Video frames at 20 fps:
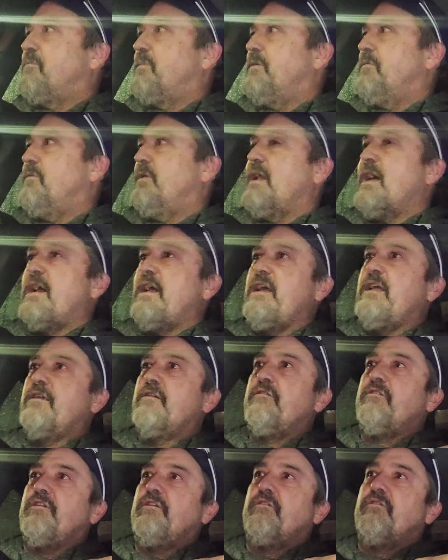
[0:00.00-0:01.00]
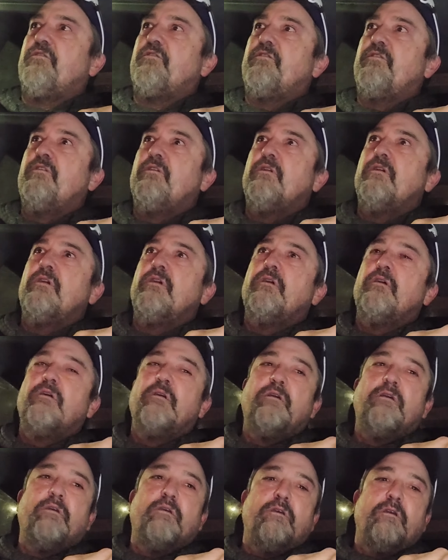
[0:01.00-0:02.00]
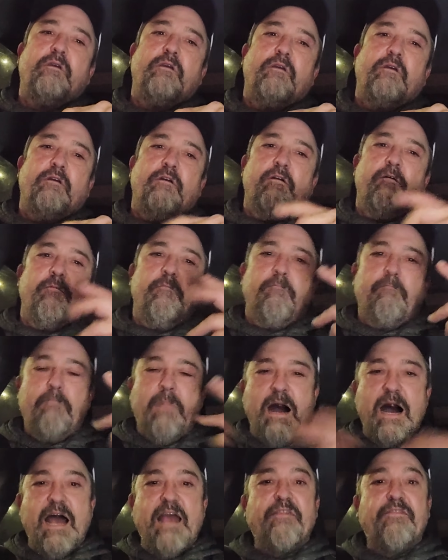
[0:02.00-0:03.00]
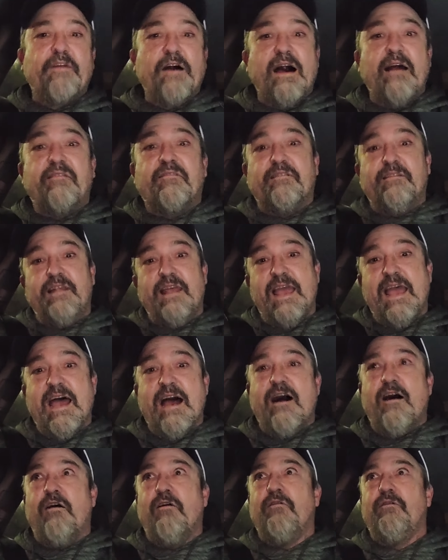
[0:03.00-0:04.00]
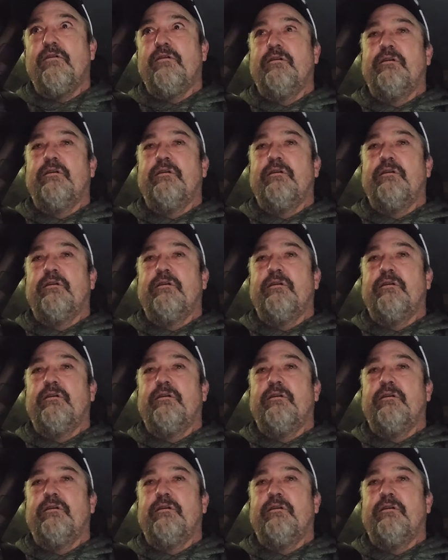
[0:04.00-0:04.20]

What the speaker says: But when I introduce my thoughts now,